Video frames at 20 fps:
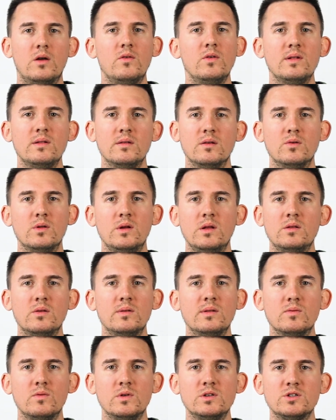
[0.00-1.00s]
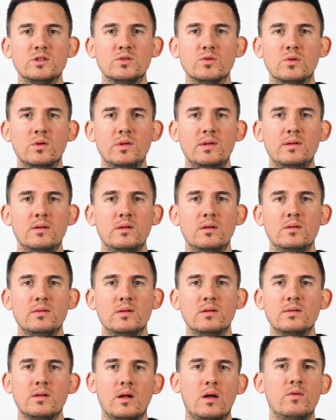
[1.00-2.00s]
There is no need to switch tools,
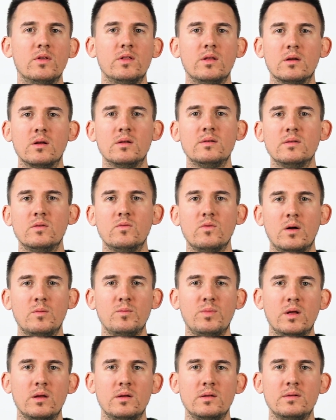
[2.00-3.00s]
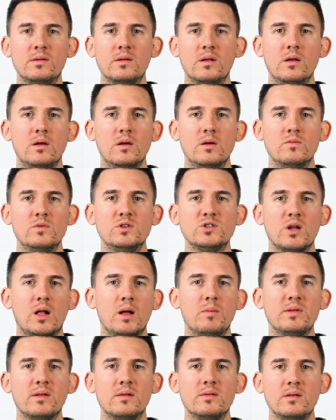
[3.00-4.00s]
since everything is in one place, which
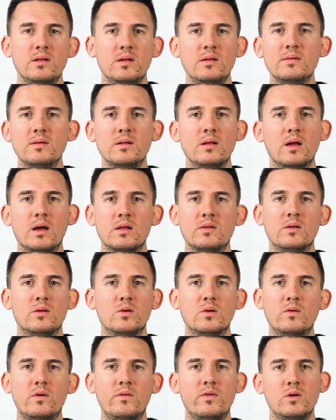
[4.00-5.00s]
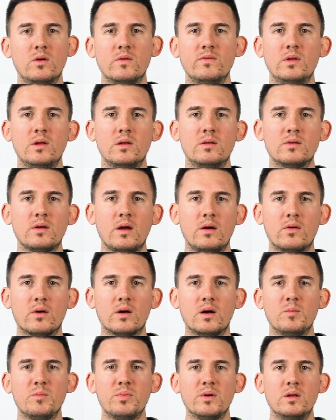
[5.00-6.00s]
helps us easily get an overview of the entire
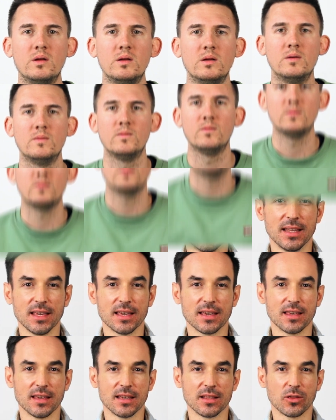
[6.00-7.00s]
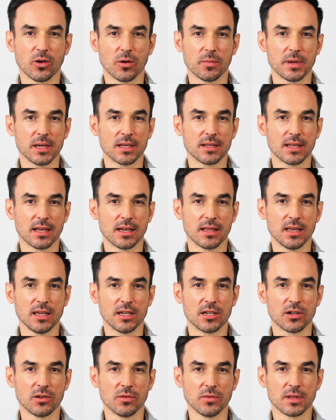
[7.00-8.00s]
company. Linking topics and
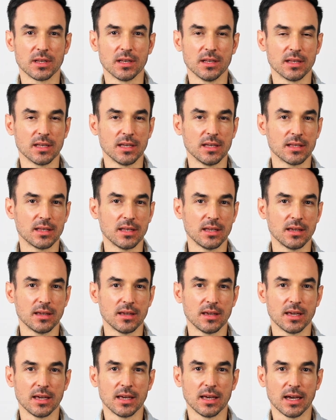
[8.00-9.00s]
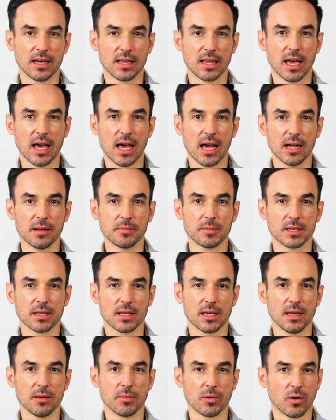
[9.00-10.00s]
issues is easy and
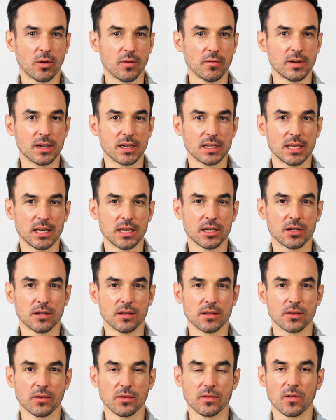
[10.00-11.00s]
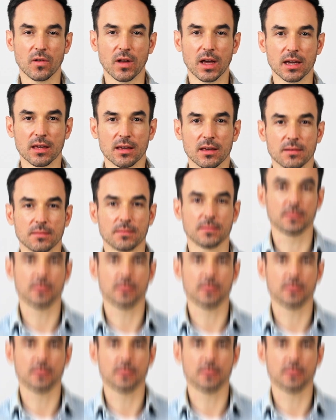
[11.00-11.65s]
helps keep conversations on track.